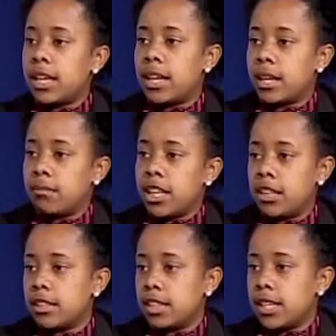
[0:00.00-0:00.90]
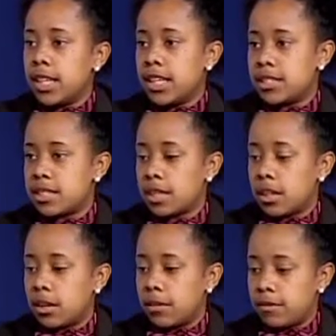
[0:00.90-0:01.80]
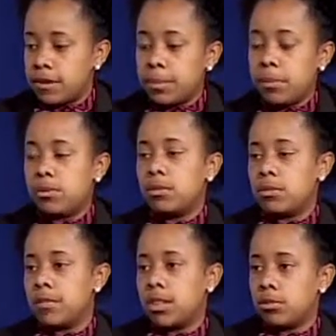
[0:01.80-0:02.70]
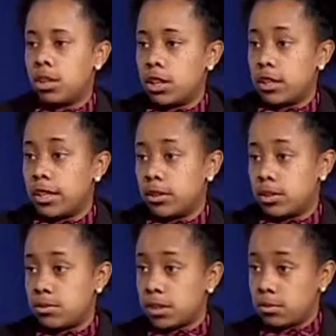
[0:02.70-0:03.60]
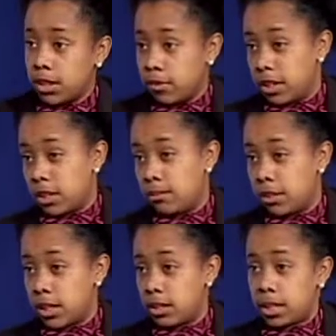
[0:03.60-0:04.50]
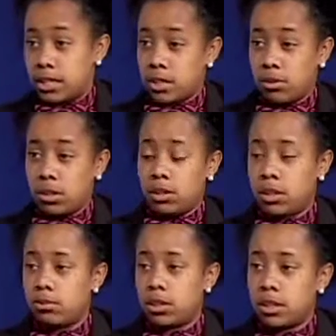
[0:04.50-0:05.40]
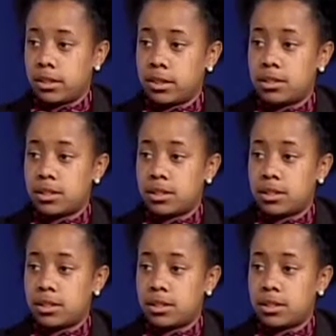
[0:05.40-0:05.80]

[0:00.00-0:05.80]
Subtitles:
in meeting the needs of the people who have lived in Walnut Hills with the redevelopment that's going on in Walnut Hills.